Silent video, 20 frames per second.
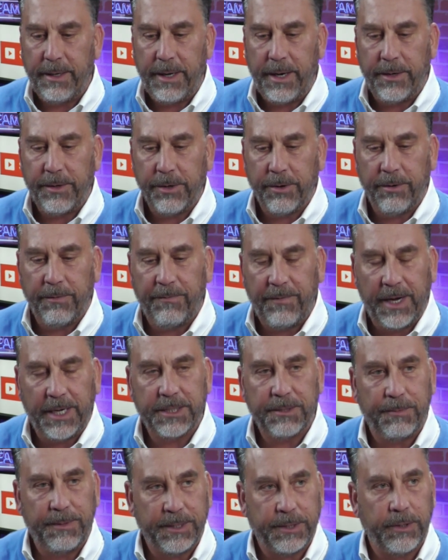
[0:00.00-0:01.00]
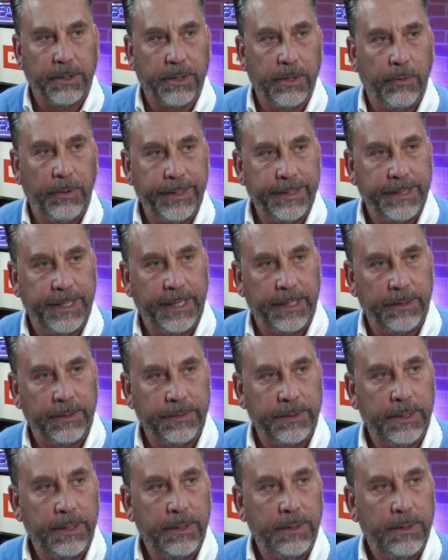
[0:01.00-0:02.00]
and your investments are going
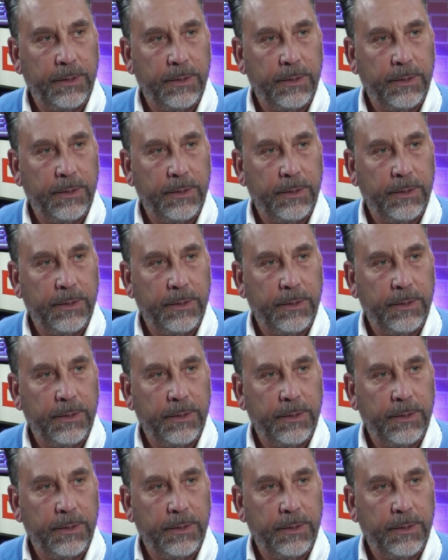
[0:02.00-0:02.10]
down